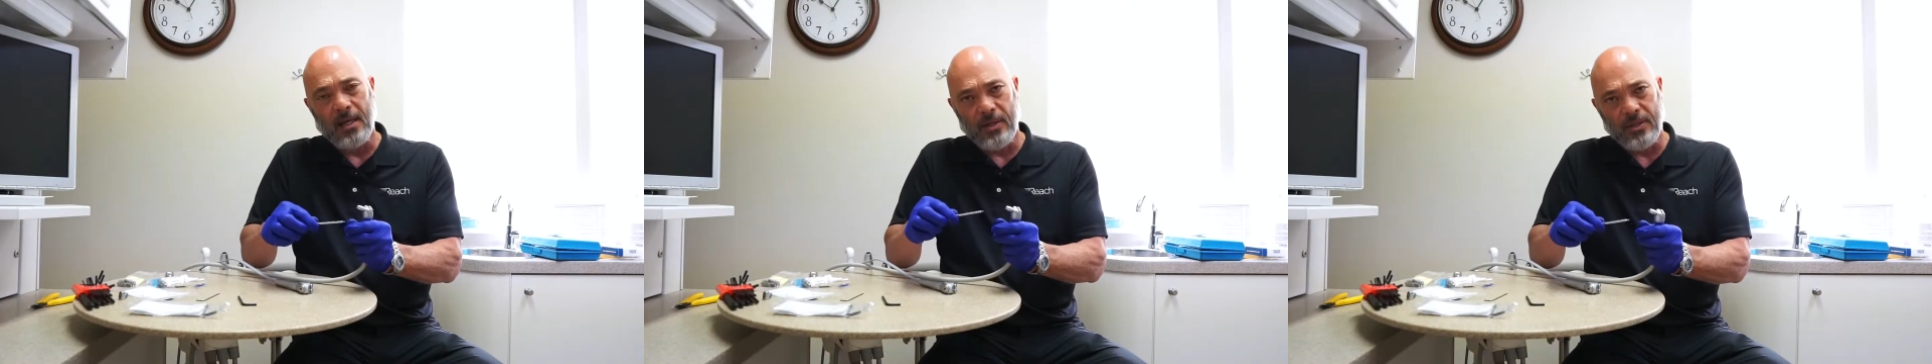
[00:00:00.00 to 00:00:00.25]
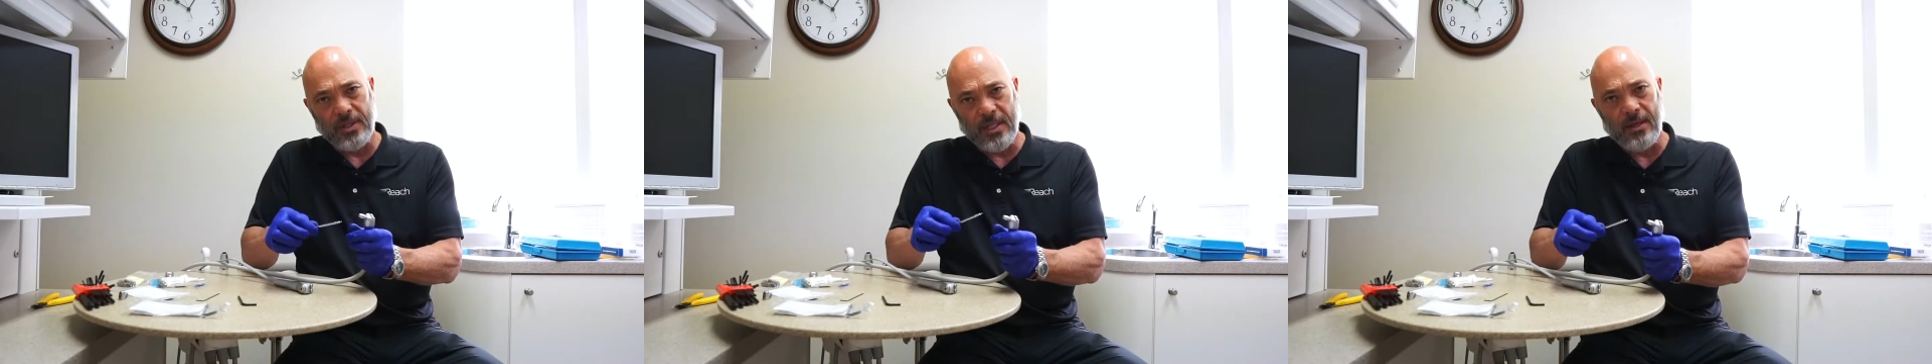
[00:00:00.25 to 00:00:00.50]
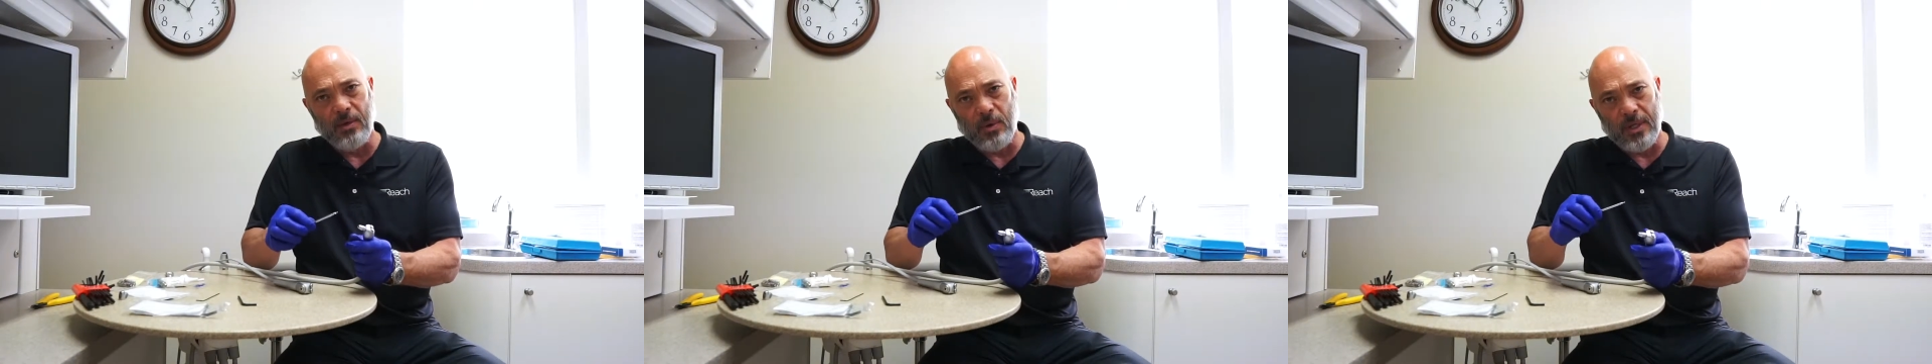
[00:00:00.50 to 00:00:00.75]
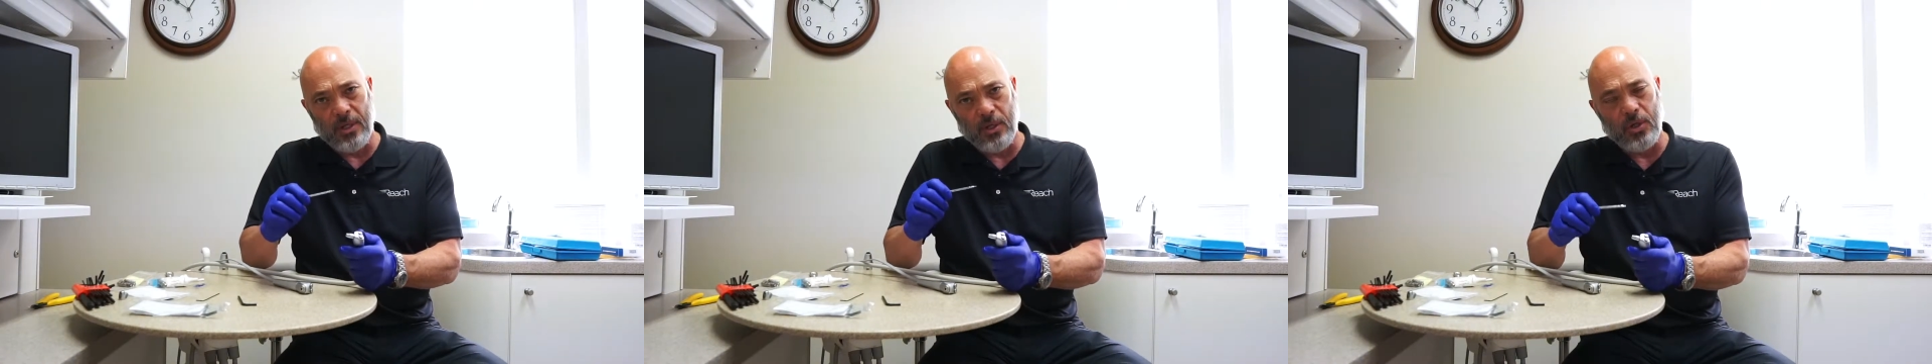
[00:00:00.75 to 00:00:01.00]
There's another
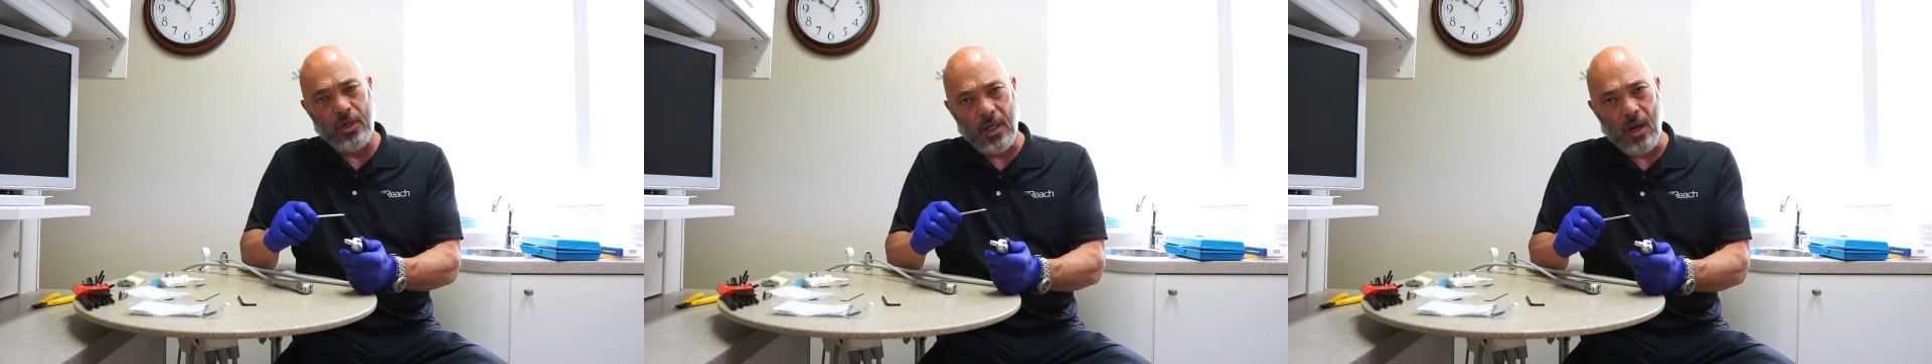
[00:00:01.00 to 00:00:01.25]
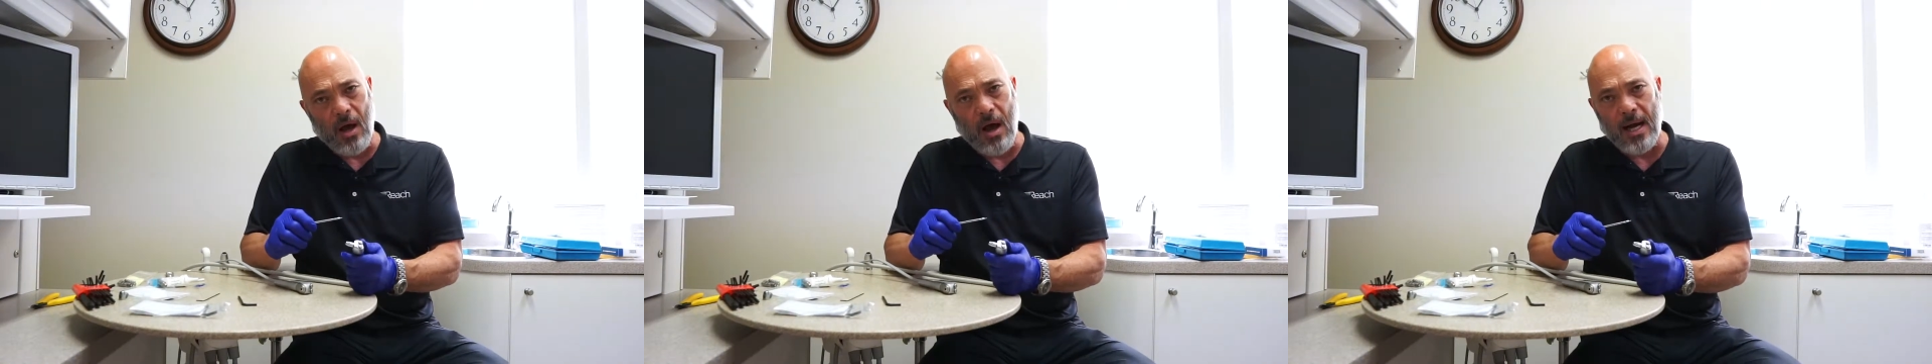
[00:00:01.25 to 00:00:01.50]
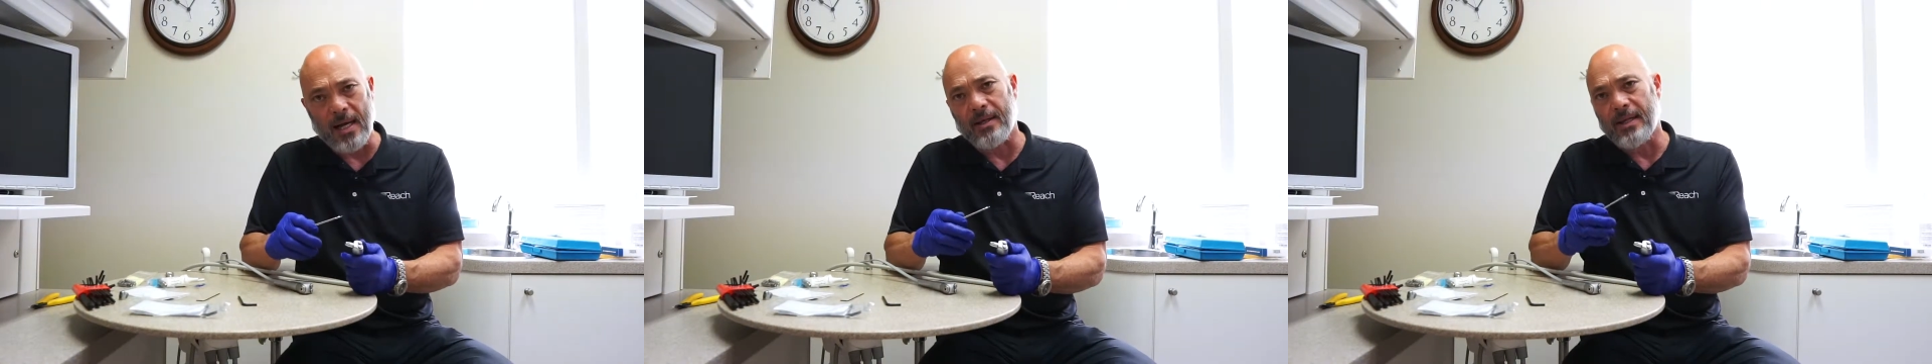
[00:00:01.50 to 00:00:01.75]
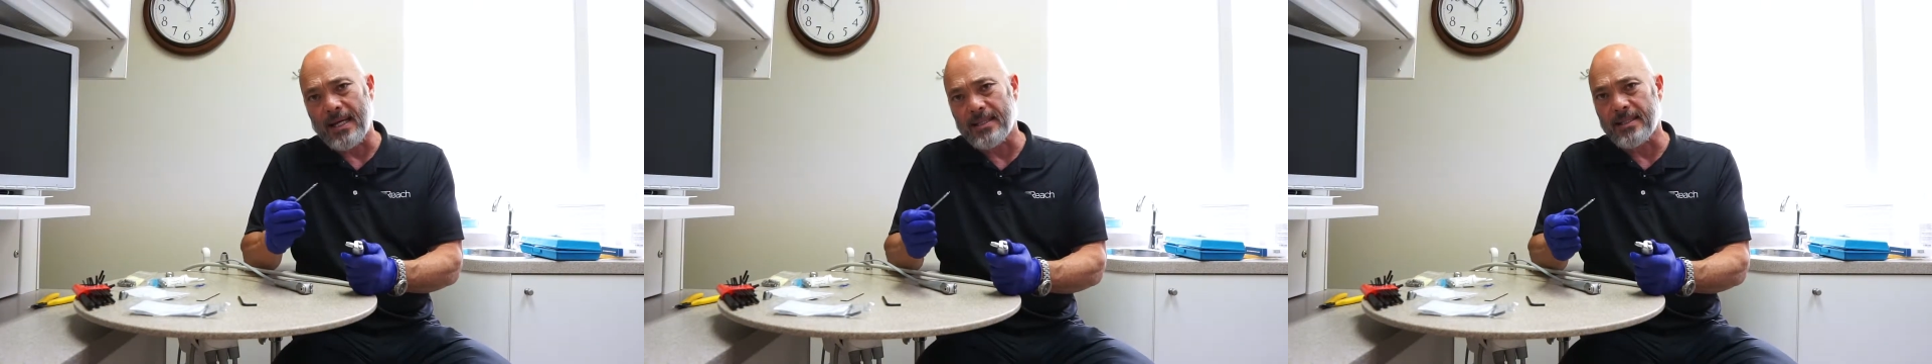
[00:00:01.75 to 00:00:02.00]
one that you can lock,
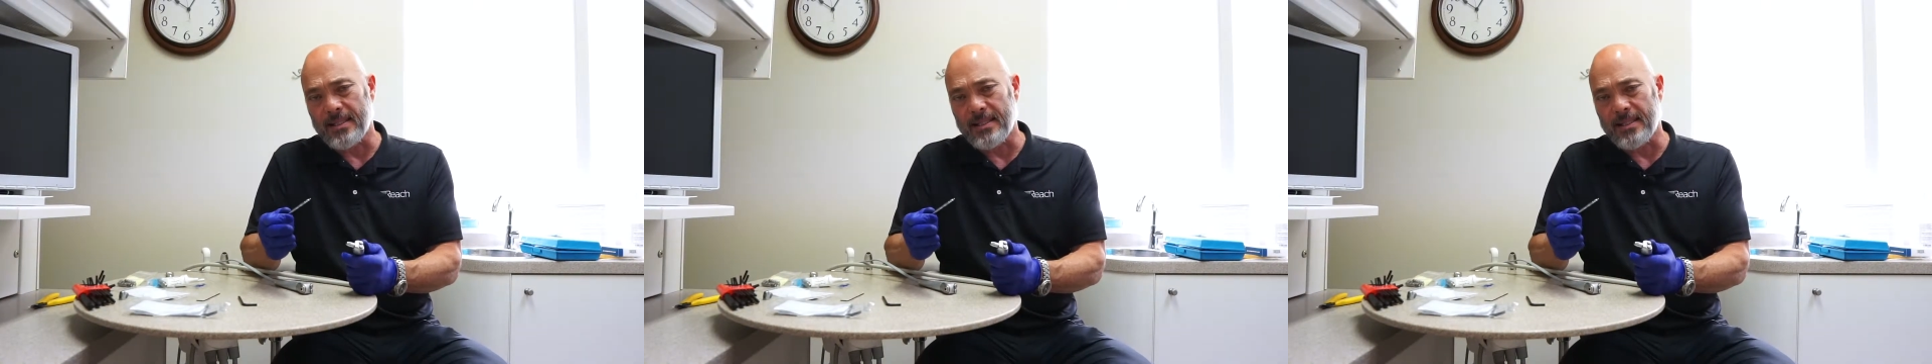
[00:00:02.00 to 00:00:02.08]
and that's